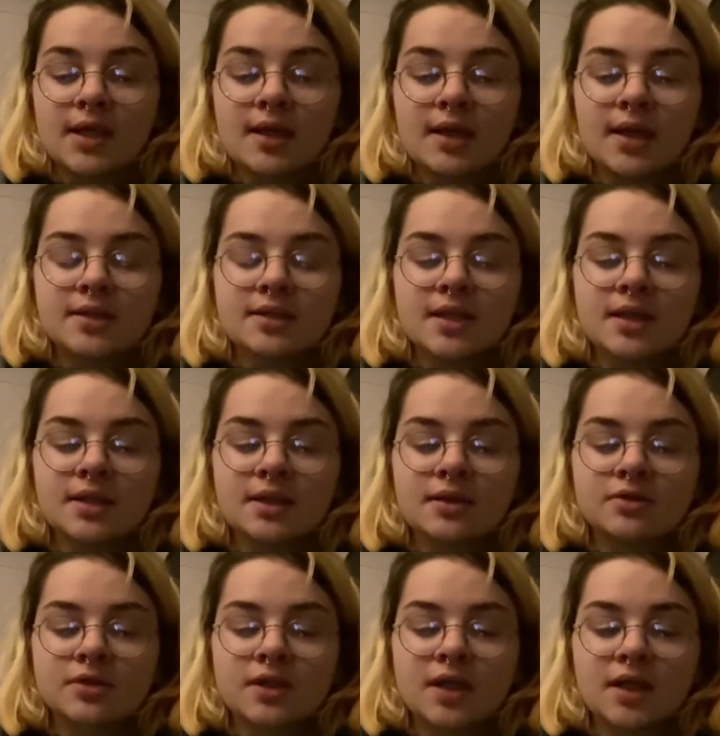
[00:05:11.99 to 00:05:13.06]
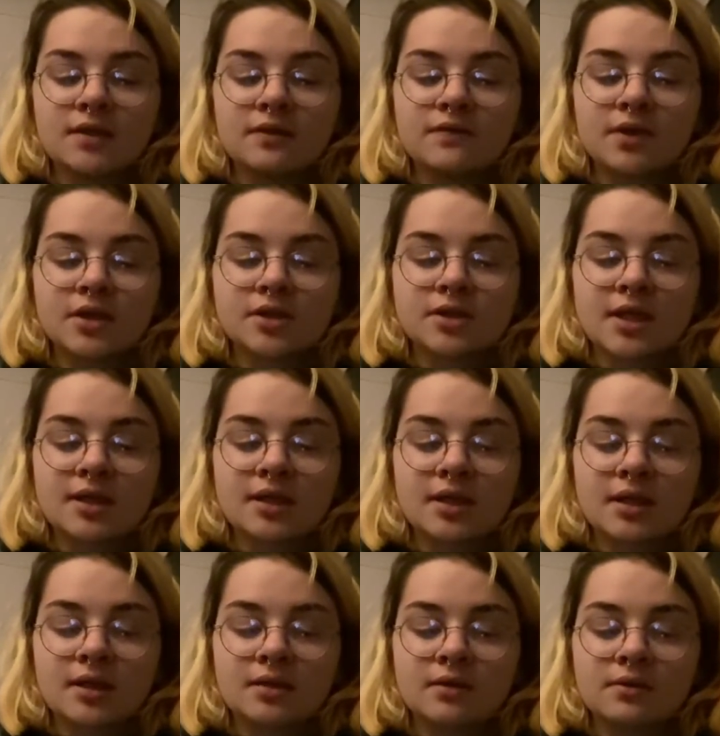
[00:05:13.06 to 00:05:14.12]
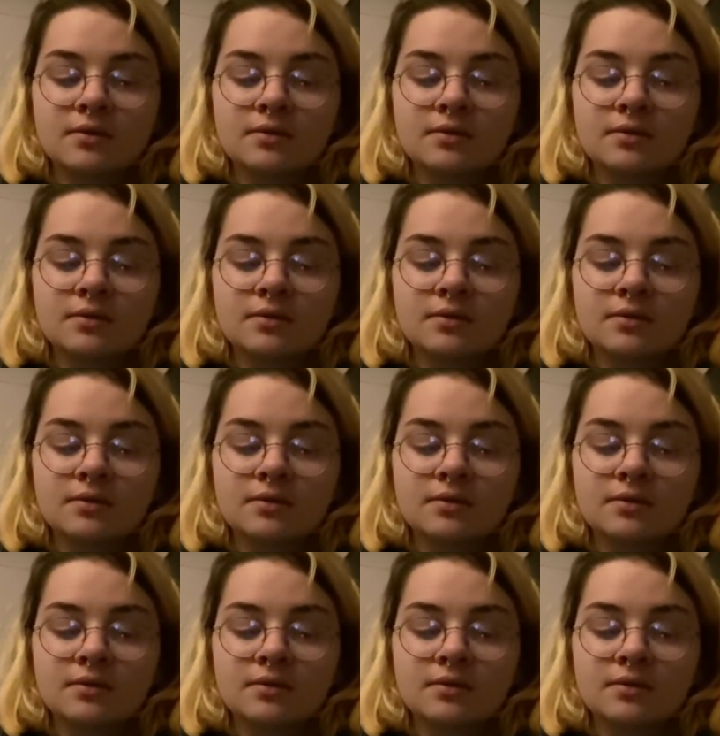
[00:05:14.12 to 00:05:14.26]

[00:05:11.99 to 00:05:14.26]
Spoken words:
It's like literally nearly finished editing.